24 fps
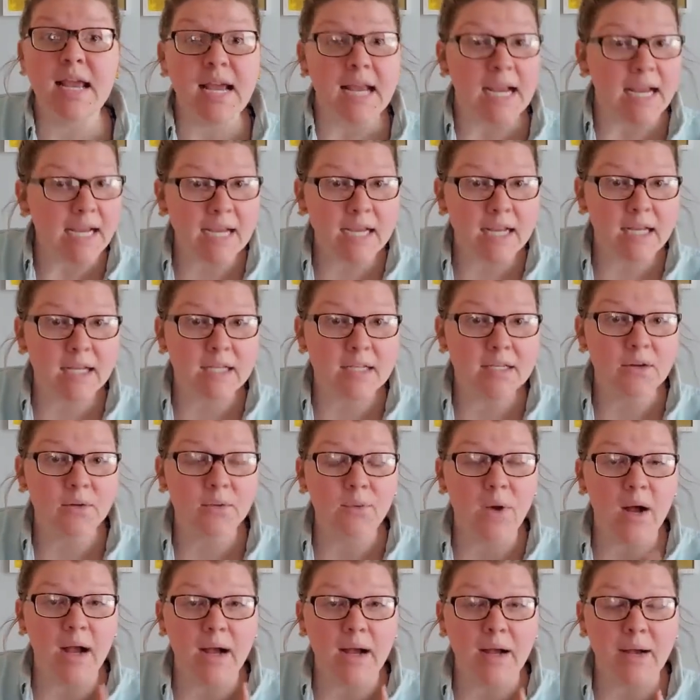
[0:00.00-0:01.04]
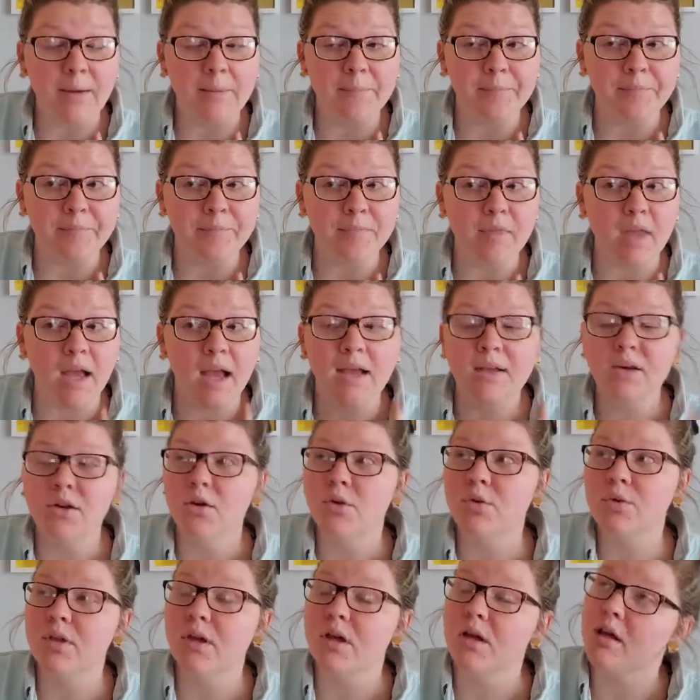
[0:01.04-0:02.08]
And I
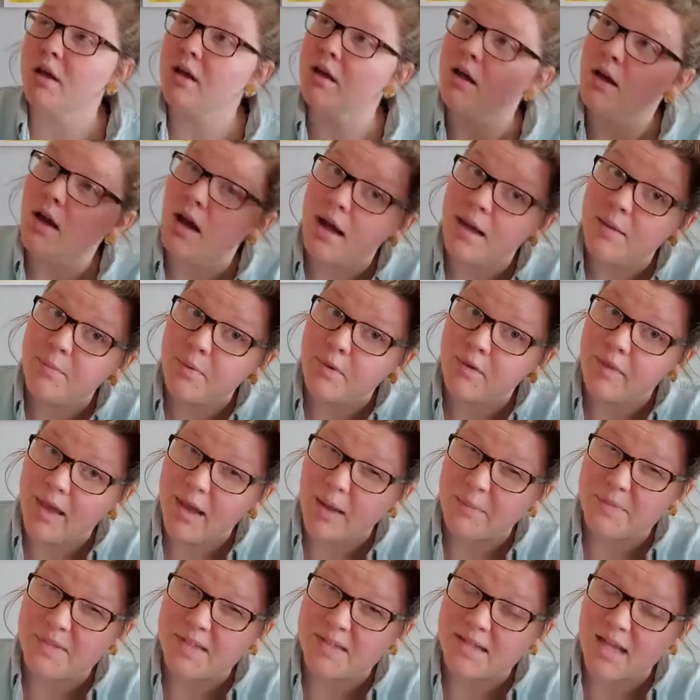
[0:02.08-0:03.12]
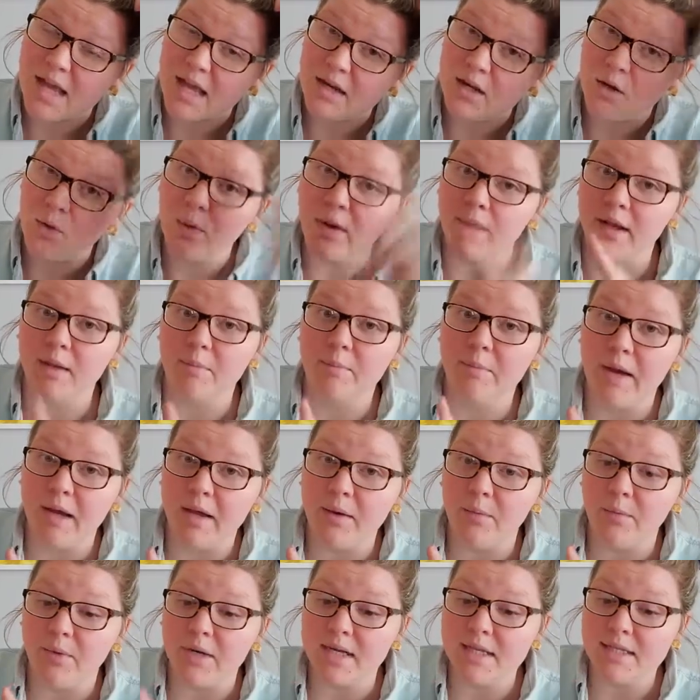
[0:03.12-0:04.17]
know the hyperlapse is kind of quick,
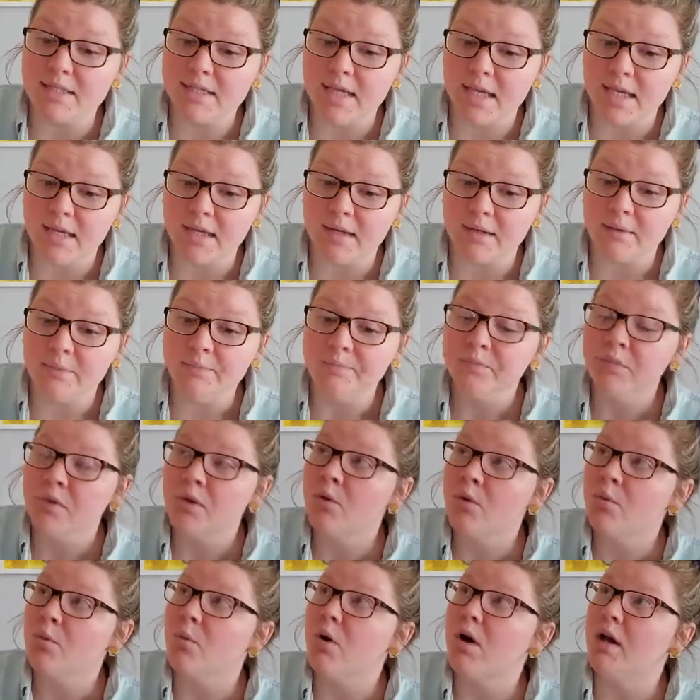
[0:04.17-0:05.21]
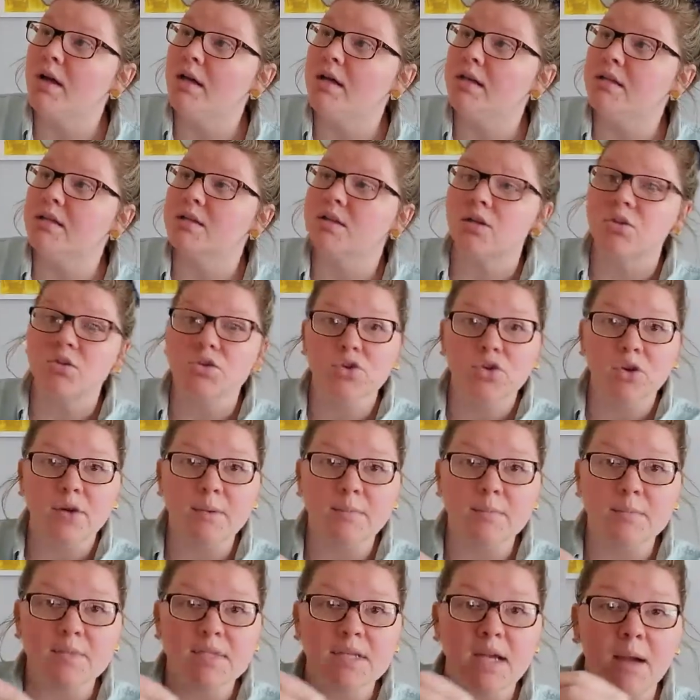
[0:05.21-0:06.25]
but what I did was
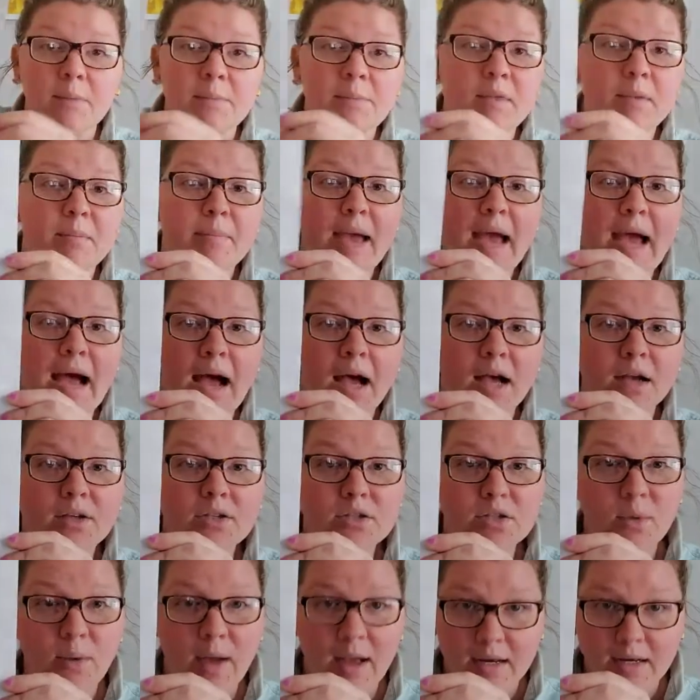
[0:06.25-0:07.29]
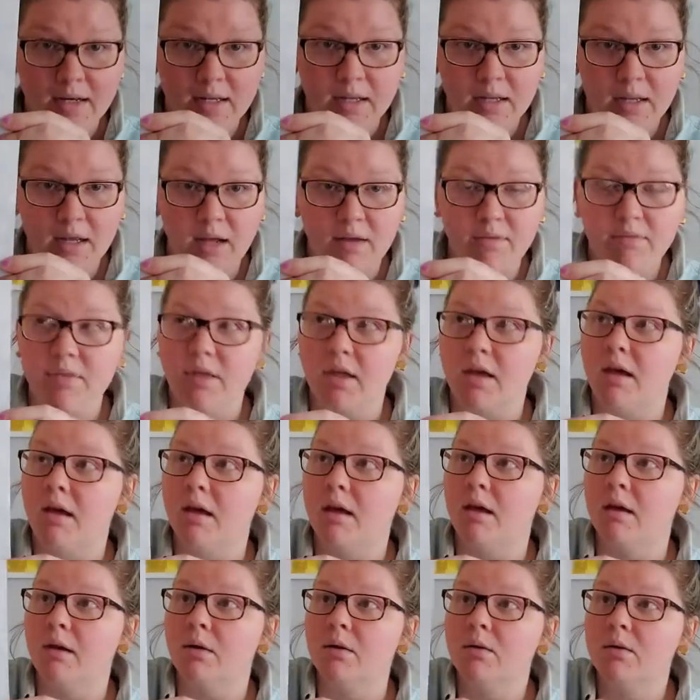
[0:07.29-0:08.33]
trimmed up the back. So any of
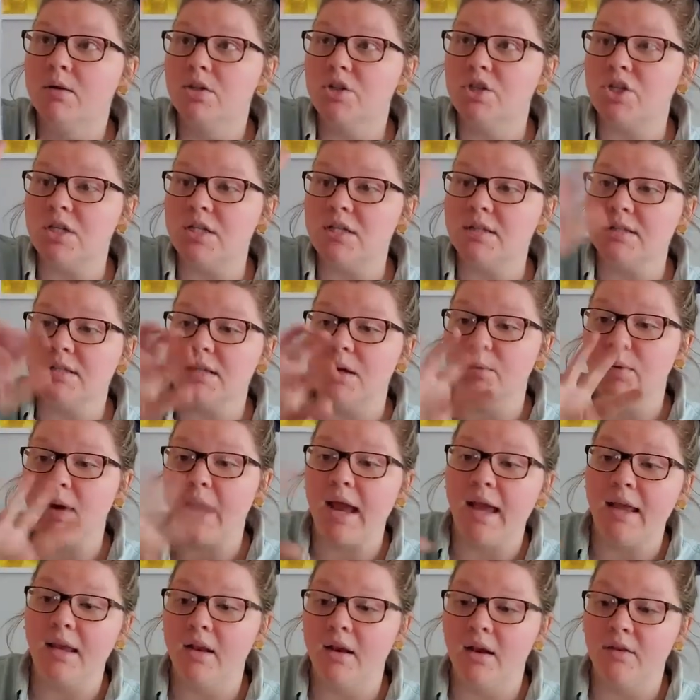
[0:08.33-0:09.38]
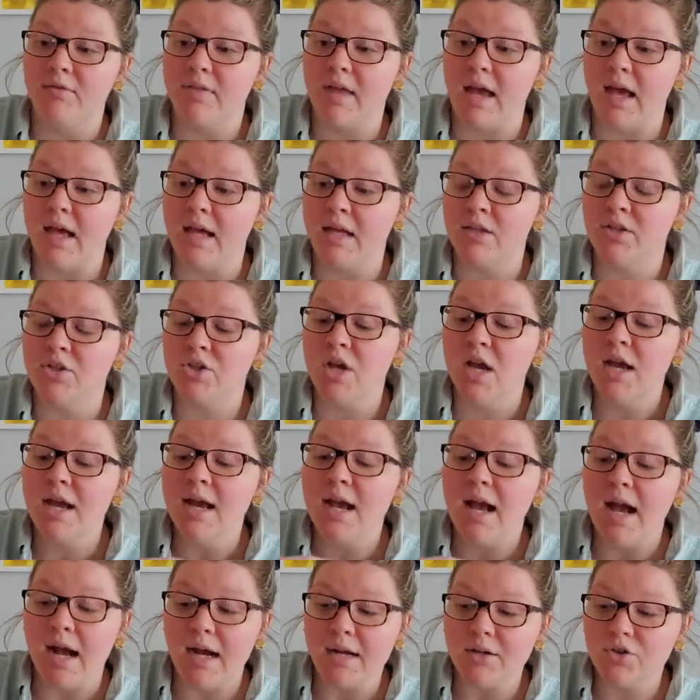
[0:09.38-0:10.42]
the sheets that were hanging off the edge,
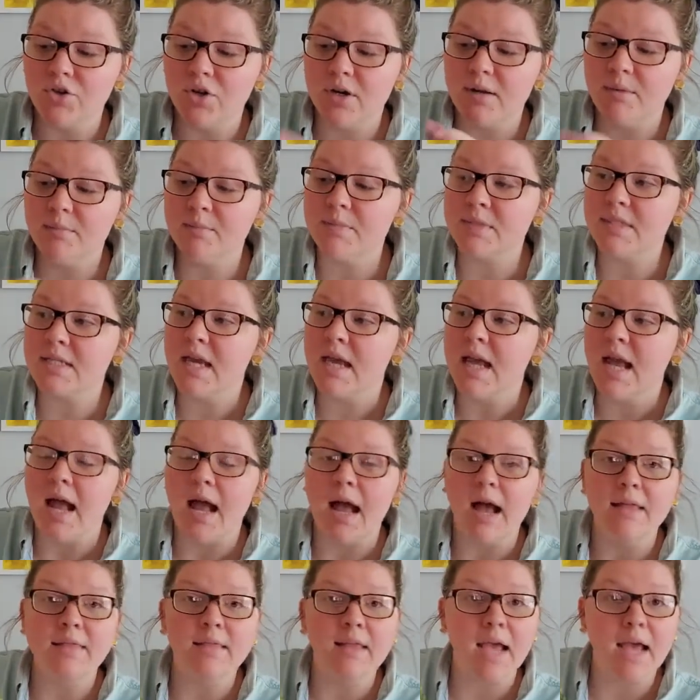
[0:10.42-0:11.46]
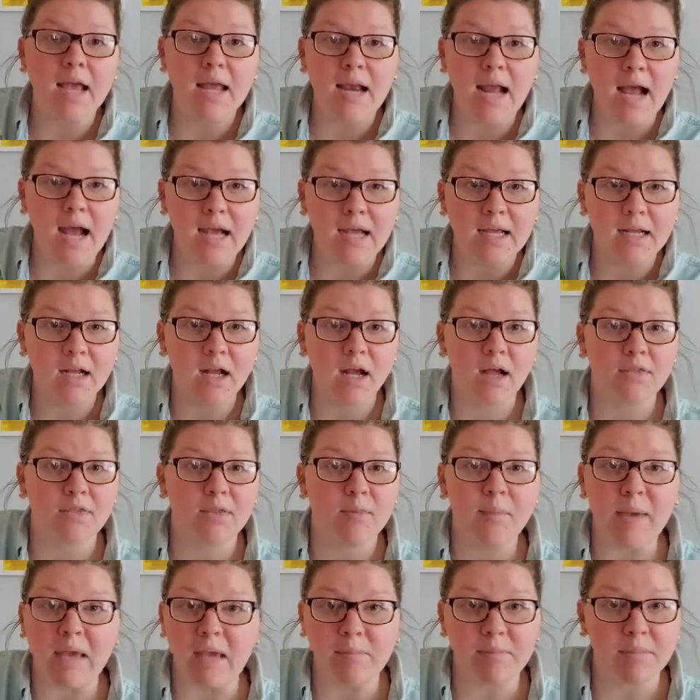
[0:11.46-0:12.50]
I trimmed, and then I cut the
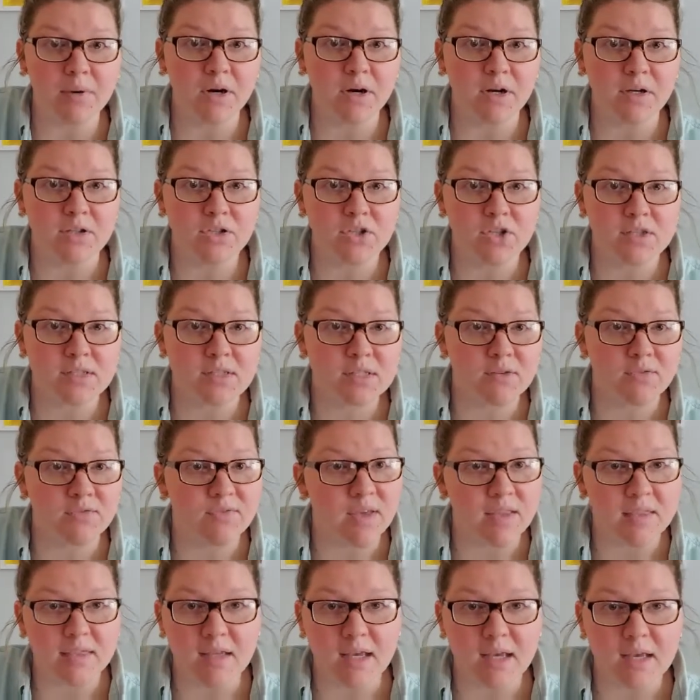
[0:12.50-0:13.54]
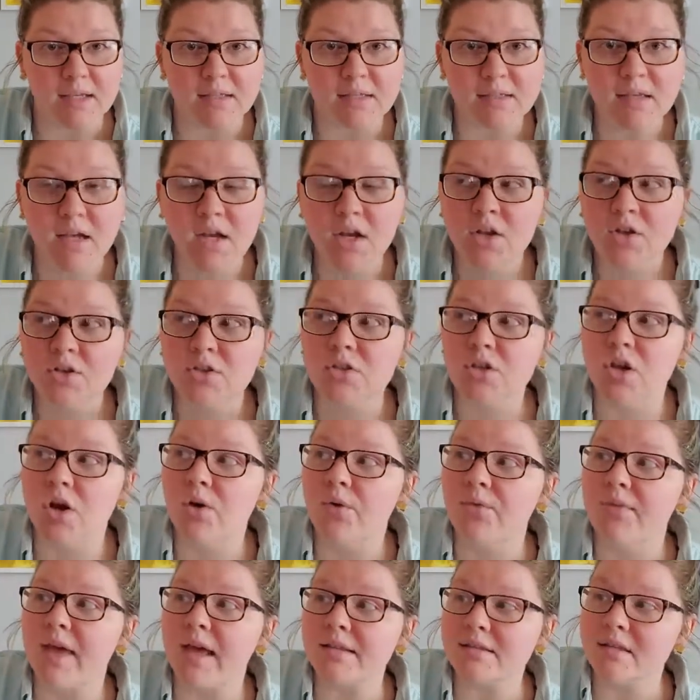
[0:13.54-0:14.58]
paper just to fit this. So
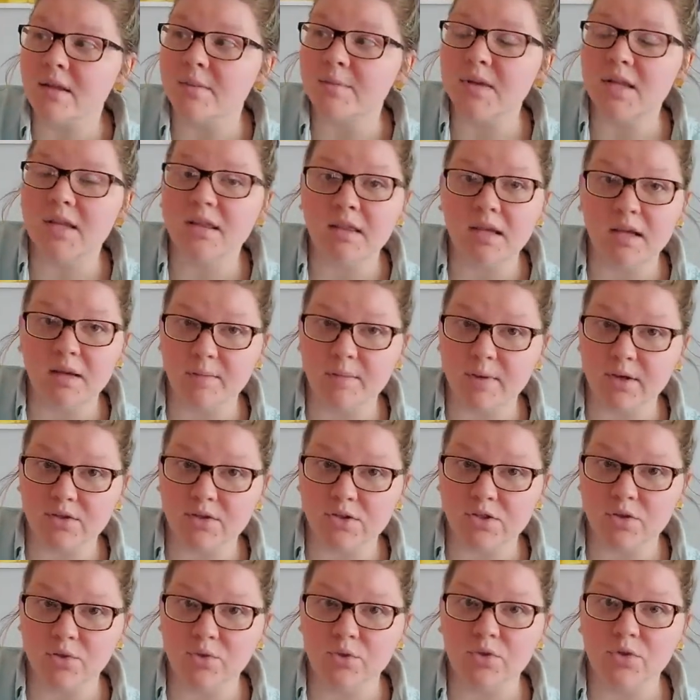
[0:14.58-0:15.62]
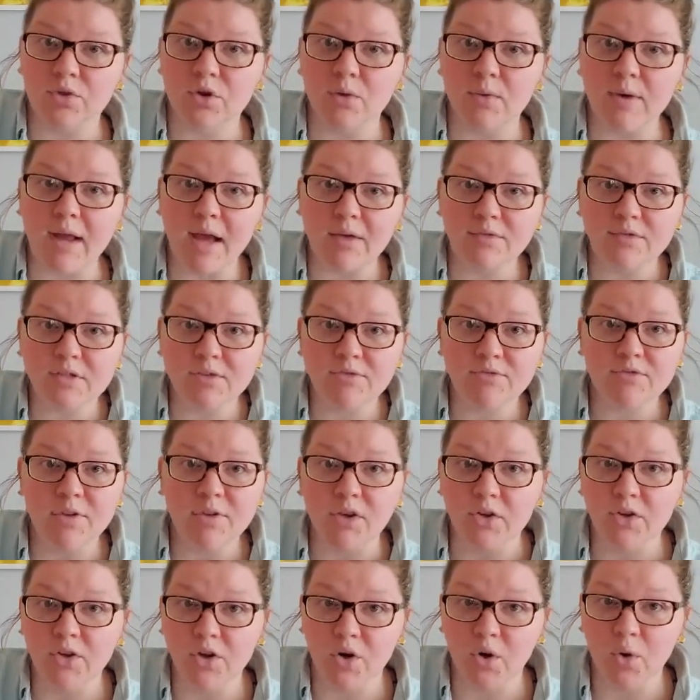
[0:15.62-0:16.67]
that's something to think about too. You don't have to
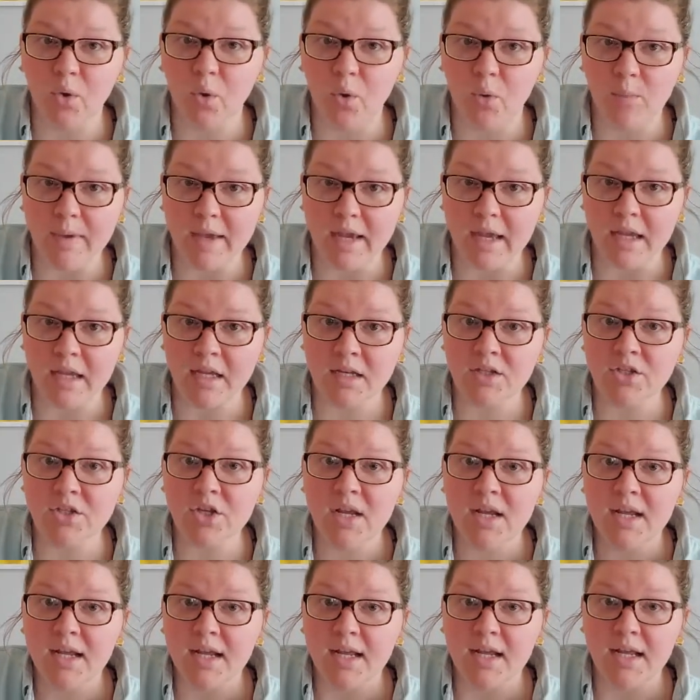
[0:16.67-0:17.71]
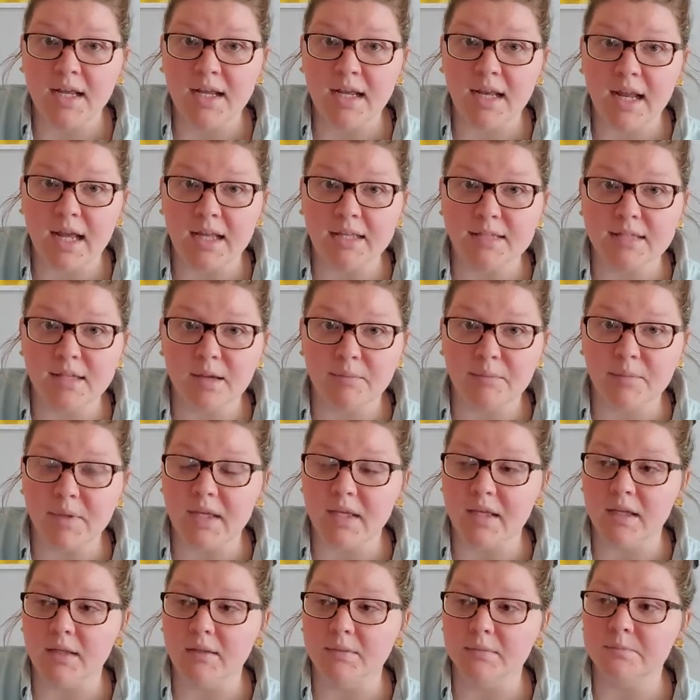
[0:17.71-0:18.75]
fill your whole page. It can end up
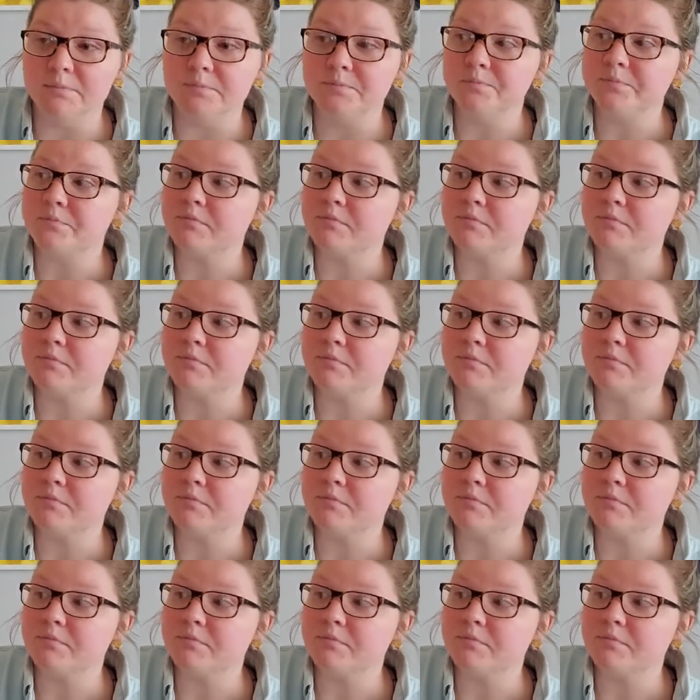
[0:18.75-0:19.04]
being,